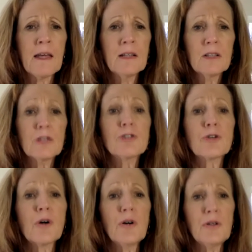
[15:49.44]

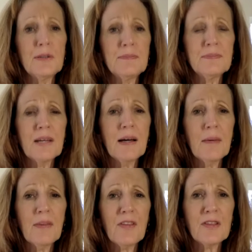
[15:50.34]
Control.
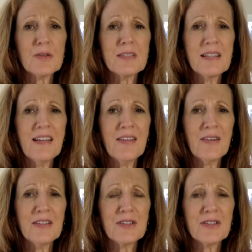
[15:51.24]
I thought this was another
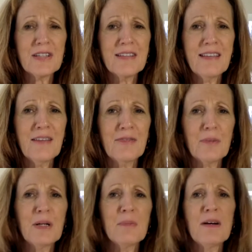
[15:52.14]
interesting thing
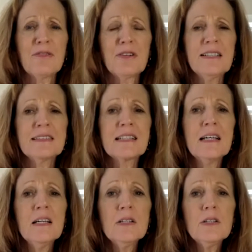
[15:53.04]
from one of my friends.
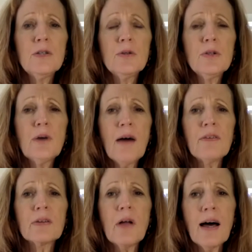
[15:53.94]
You have
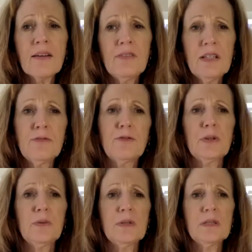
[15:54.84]
a lot of
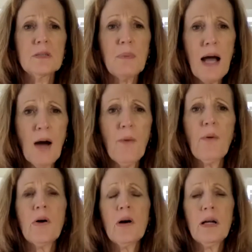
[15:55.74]
influence,
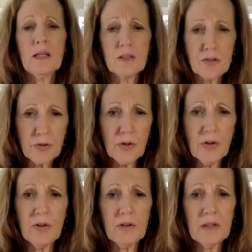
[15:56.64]
power, and
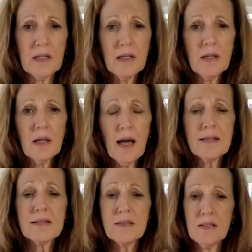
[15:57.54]
control
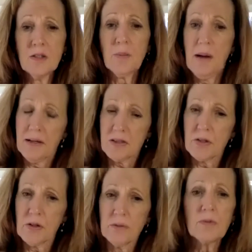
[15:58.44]
as a senior
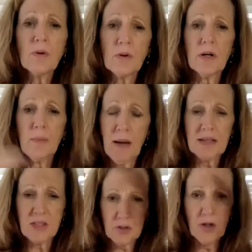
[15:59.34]
pastor or a
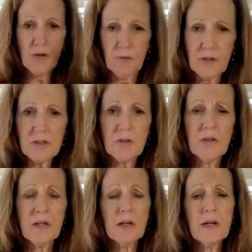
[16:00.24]
pastor over a
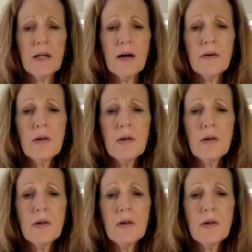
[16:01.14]
certain area.